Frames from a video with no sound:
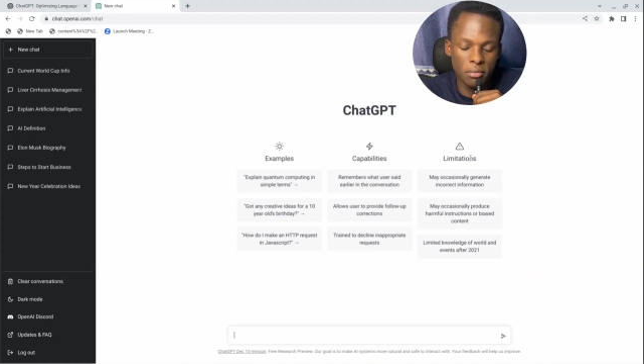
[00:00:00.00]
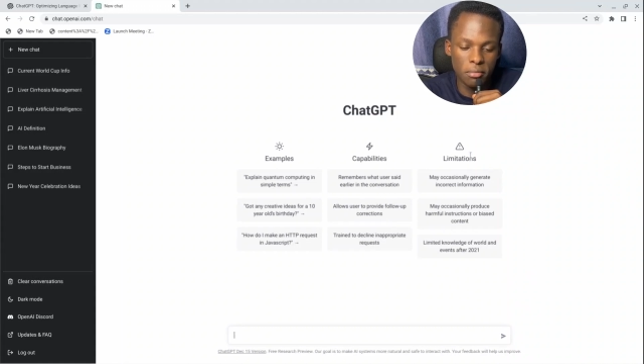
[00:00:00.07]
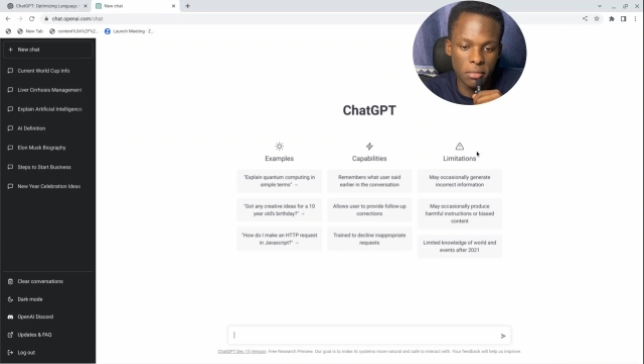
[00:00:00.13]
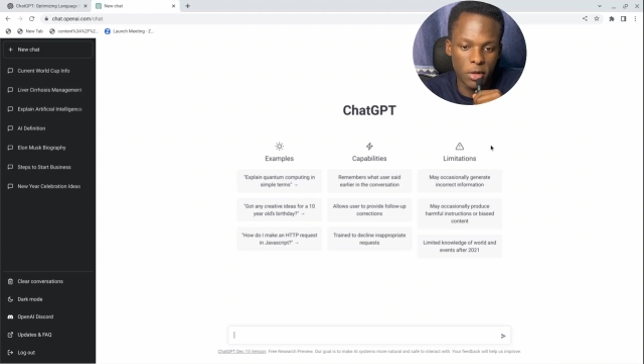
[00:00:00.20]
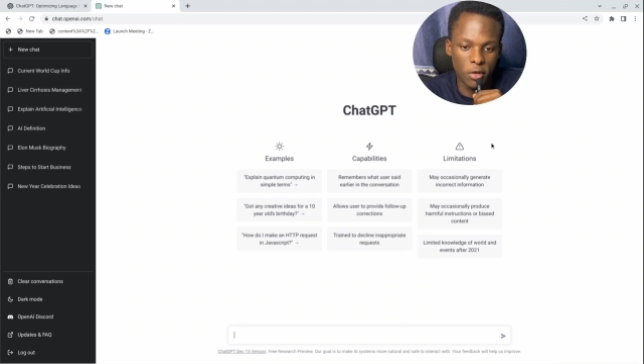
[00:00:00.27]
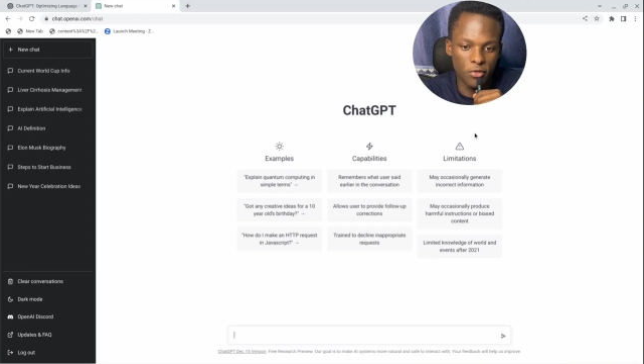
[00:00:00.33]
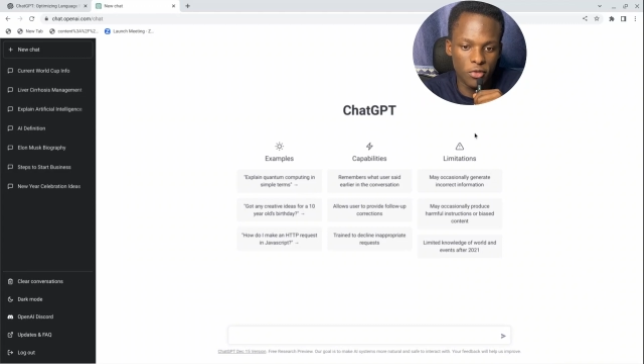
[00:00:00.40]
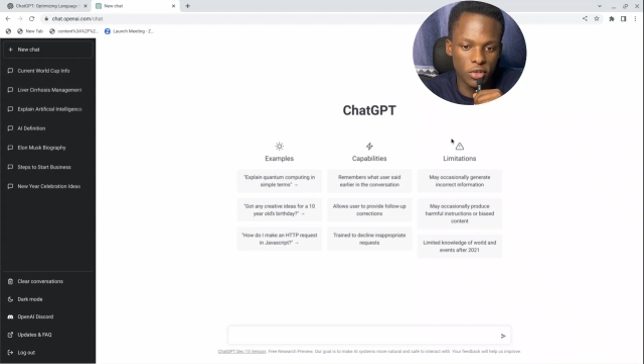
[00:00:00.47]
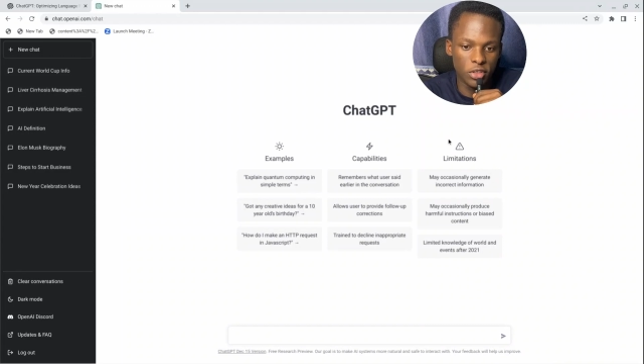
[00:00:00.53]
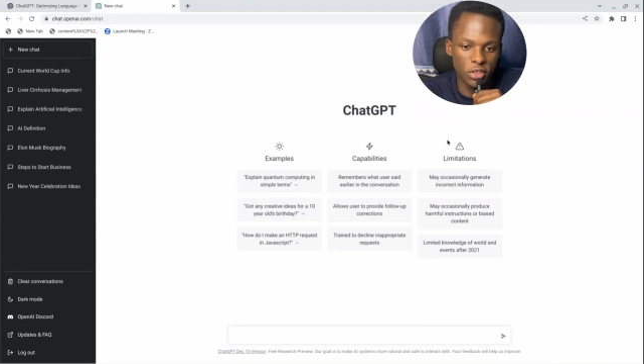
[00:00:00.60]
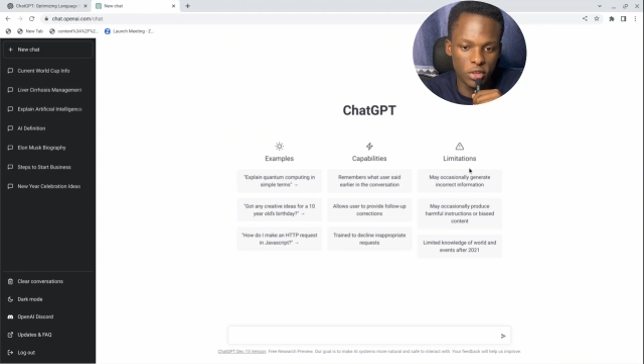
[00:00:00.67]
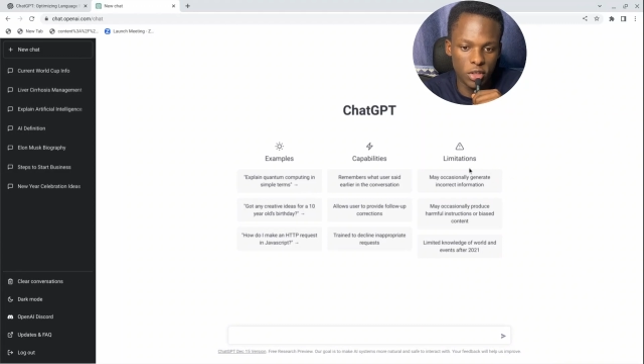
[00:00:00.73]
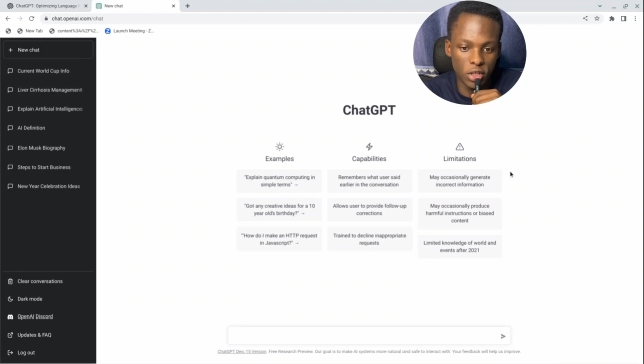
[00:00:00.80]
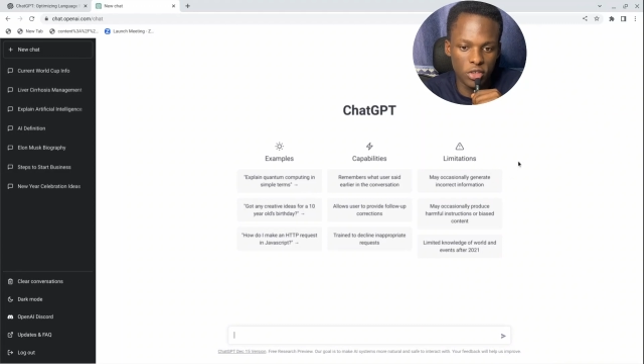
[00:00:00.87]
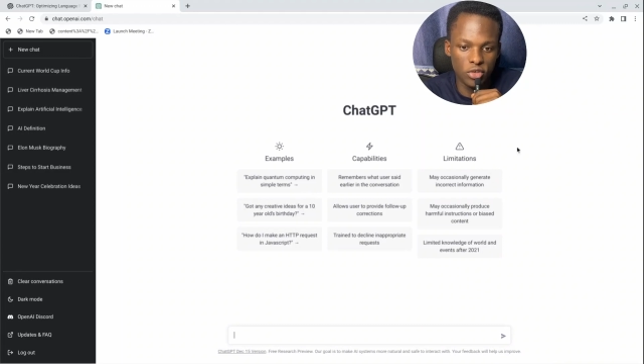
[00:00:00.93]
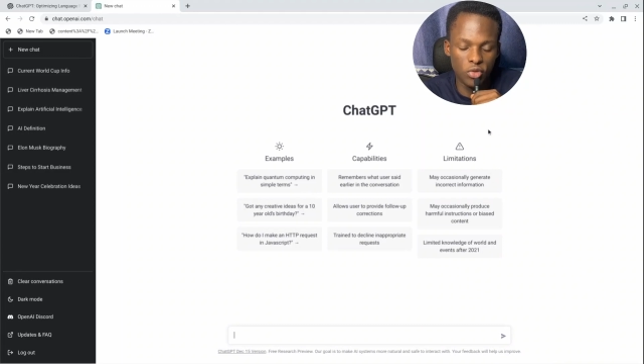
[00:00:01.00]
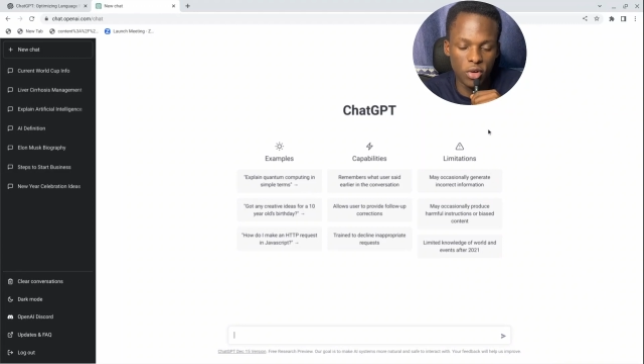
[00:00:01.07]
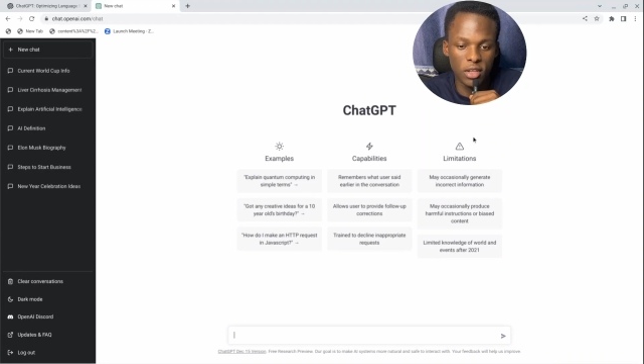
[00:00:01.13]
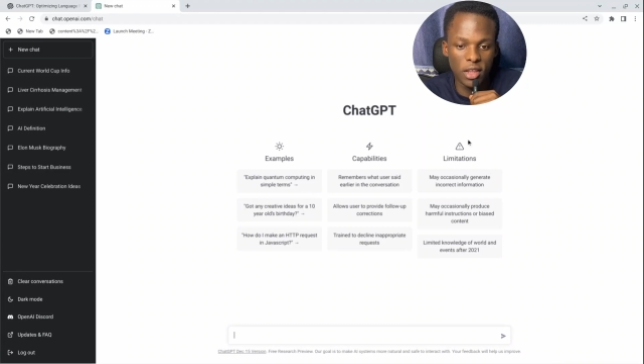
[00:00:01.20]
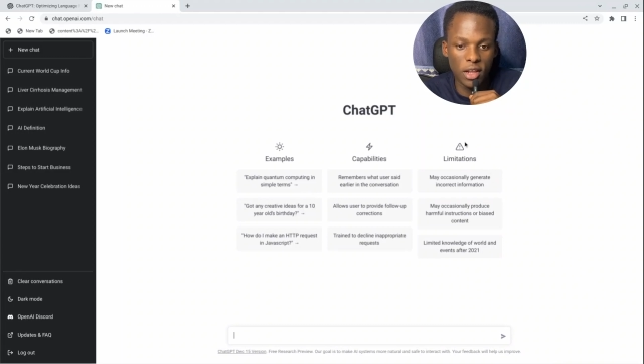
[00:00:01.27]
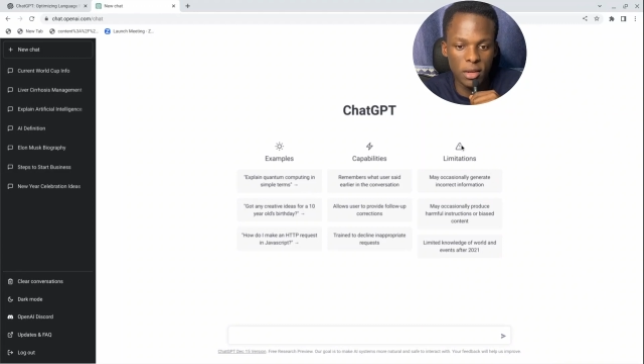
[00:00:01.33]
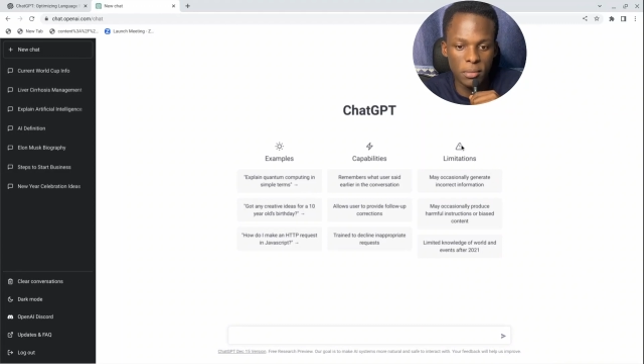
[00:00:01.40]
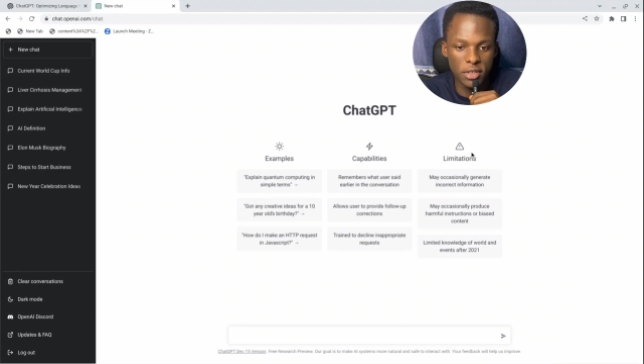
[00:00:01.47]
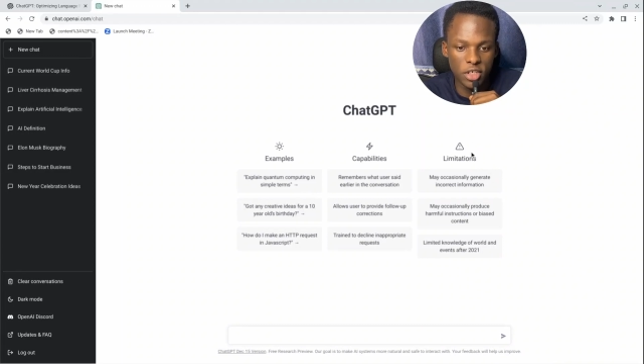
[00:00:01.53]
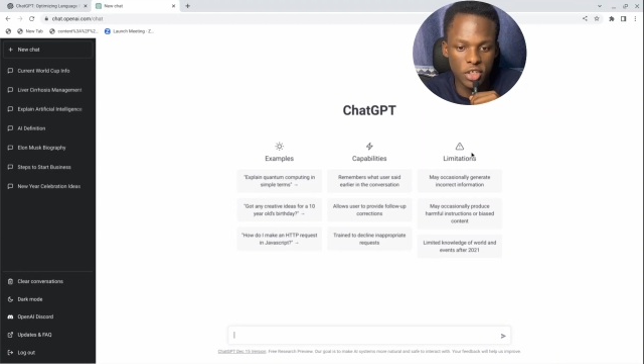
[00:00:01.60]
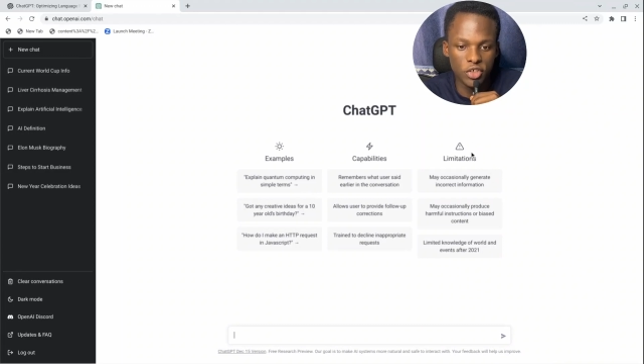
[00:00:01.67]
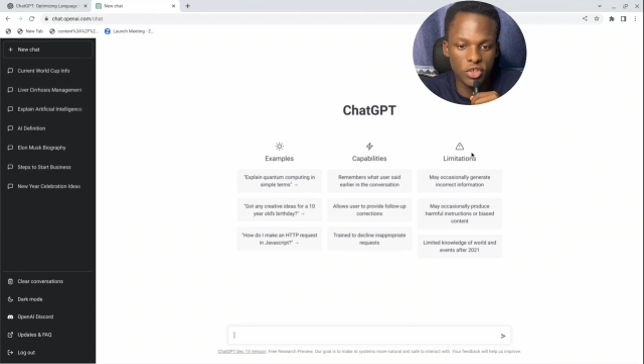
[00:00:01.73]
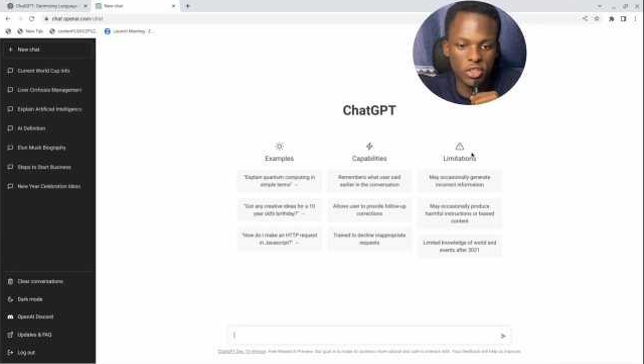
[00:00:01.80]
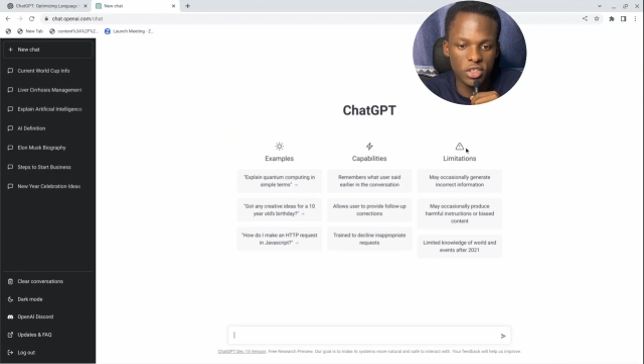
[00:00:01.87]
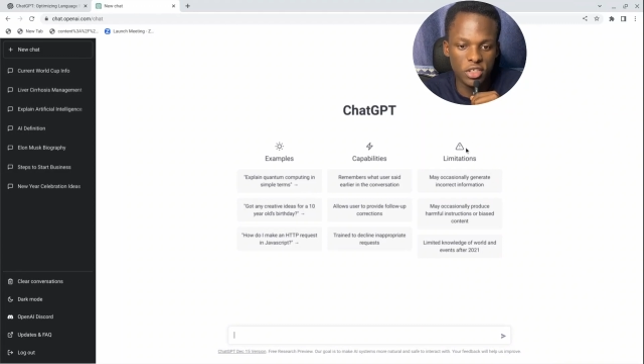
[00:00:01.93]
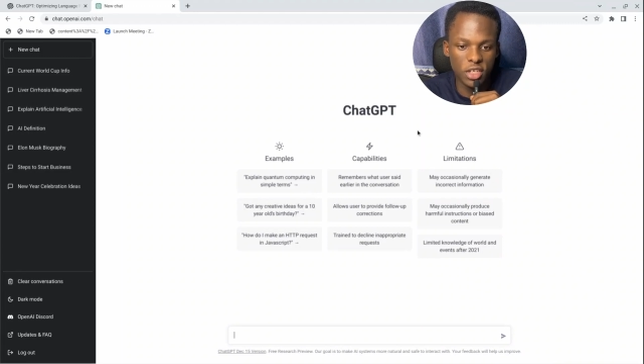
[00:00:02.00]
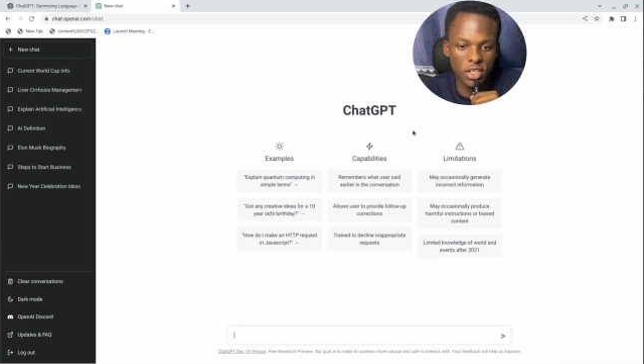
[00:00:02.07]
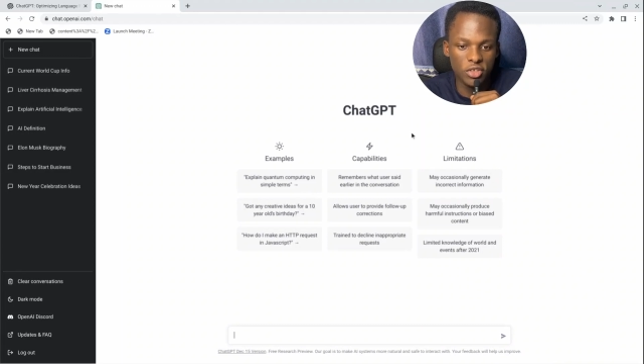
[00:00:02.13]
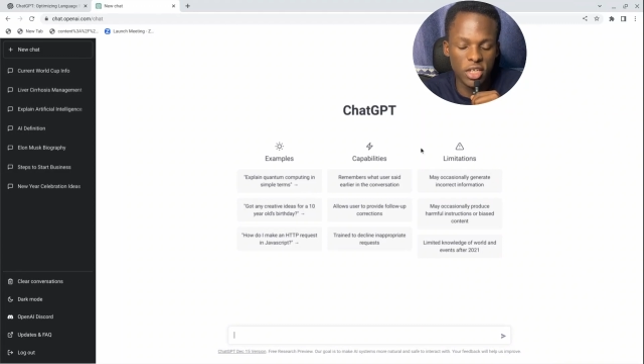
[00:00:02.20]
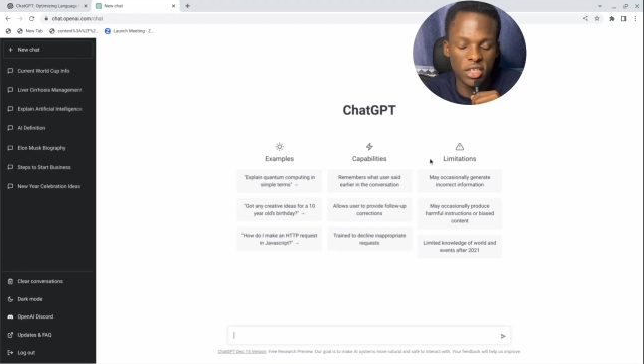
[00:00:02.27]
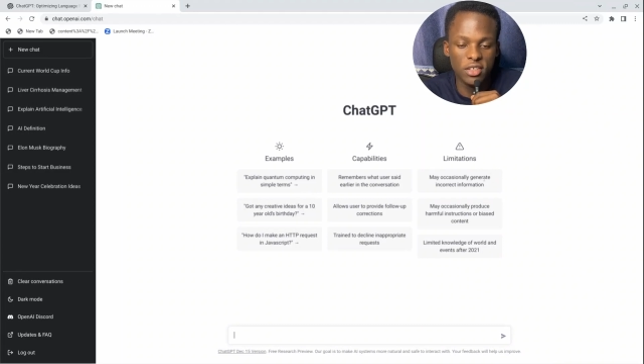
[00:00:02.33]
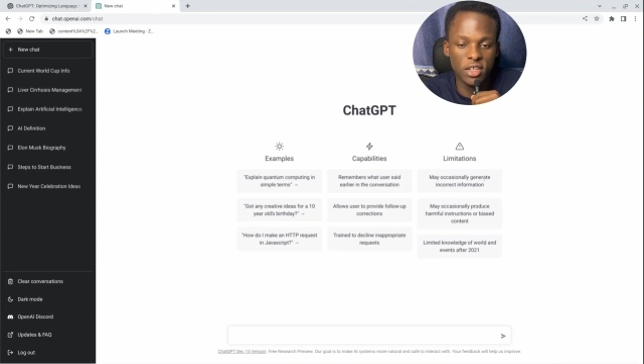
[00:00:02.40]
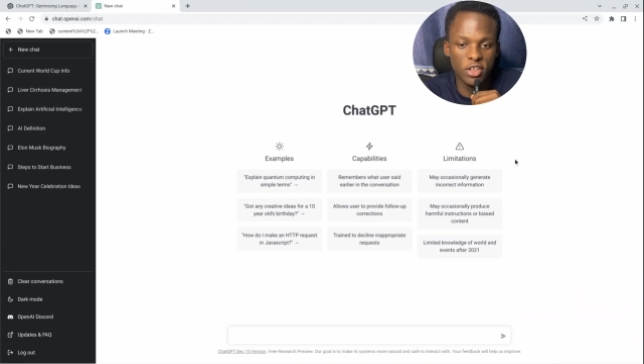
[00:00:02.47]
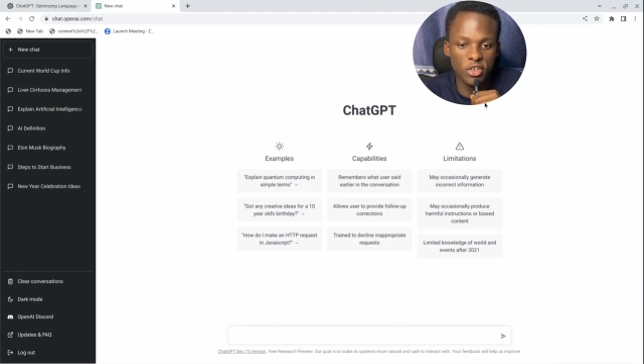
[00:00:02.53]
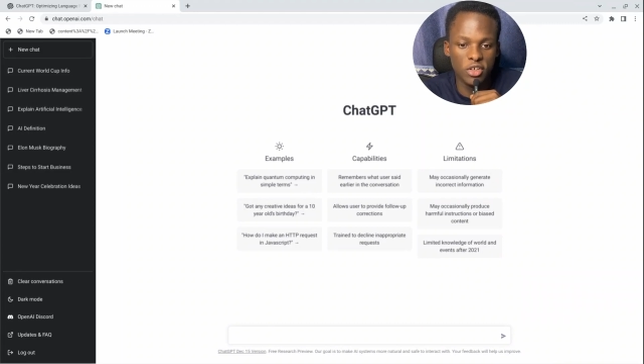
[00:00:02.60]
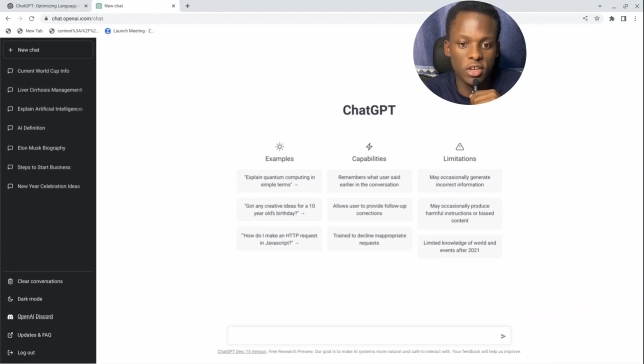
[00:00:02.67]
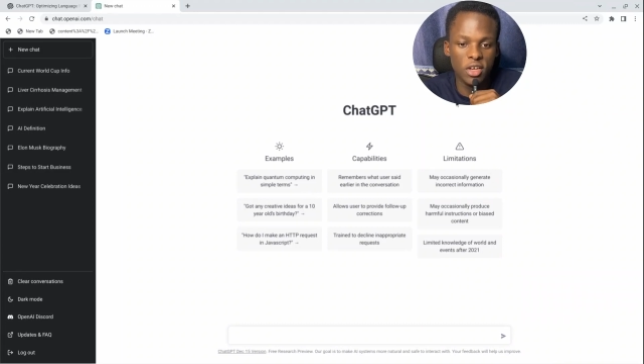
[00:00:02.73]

But of course, let's look at the limitations here, such that